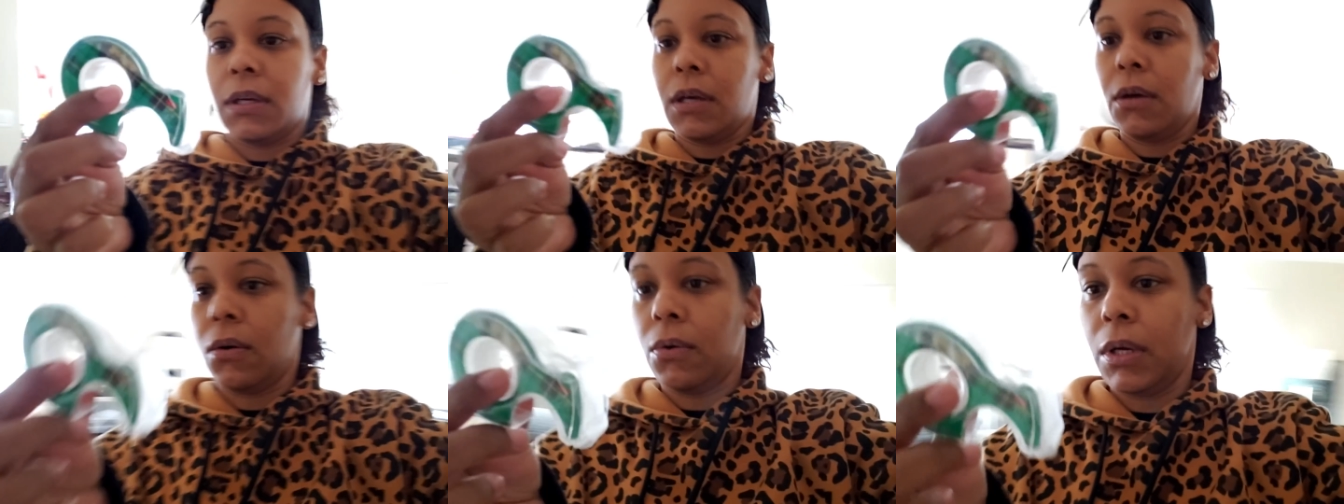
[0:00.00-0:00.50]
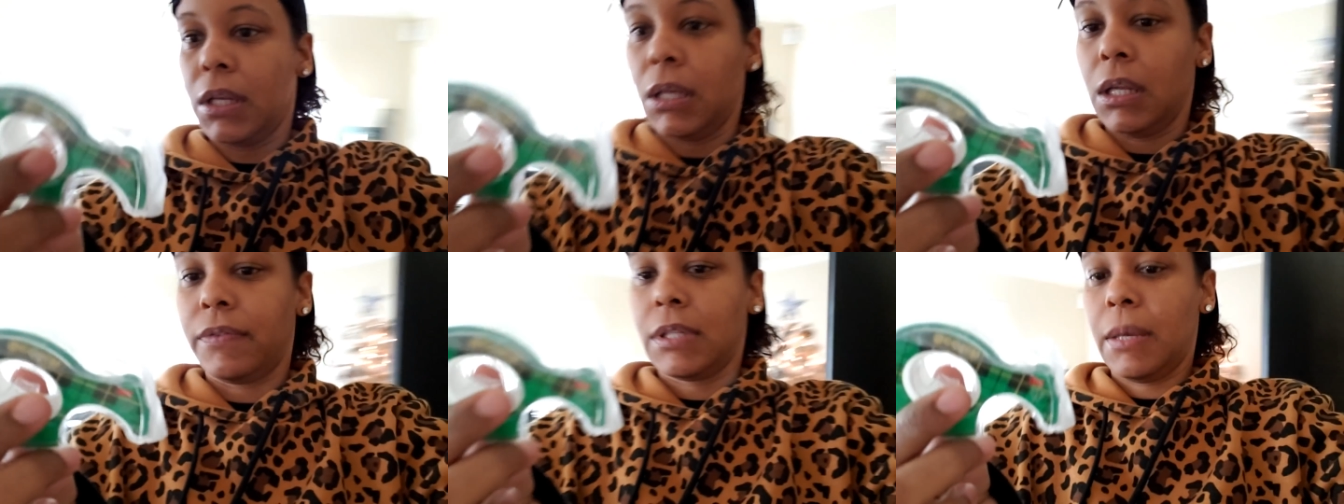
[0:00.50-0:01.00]
Oh, ain't
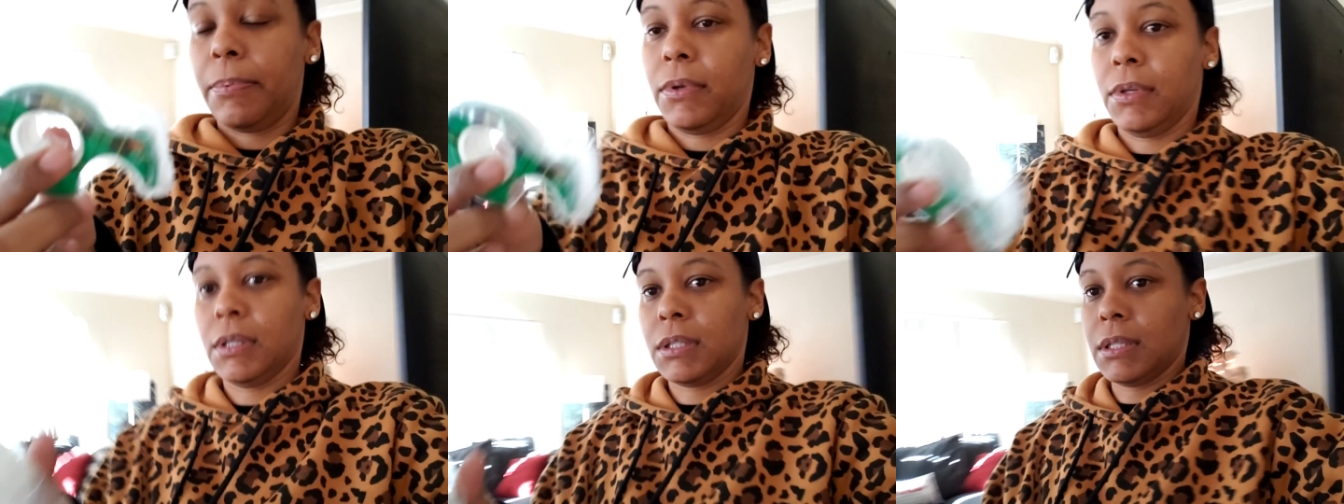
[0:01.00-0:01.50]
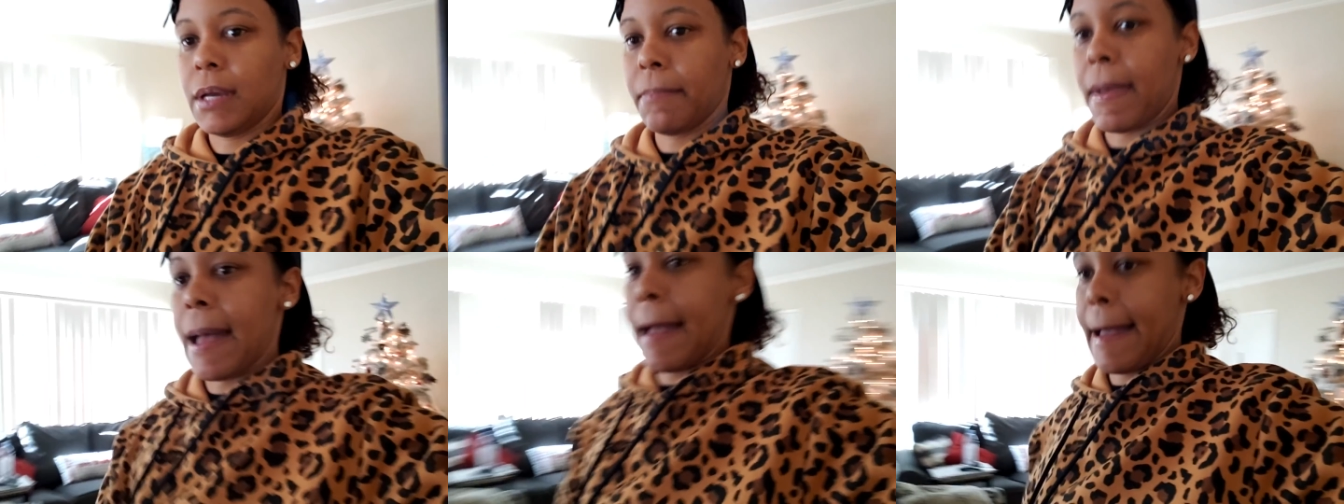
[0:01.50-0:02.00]
enough tape on this. Never
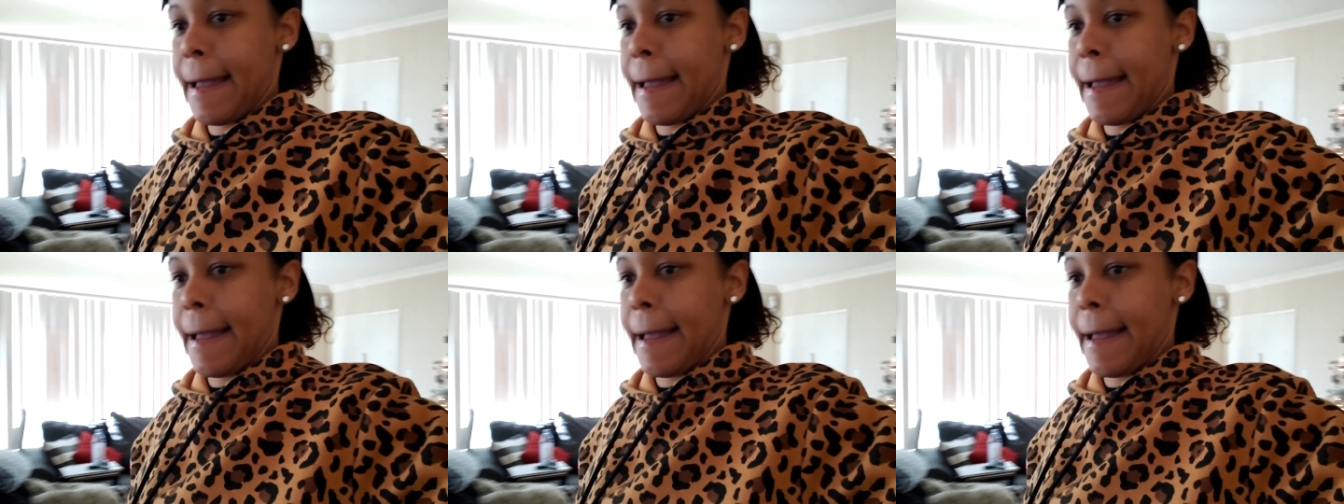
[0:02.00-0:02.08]
mind.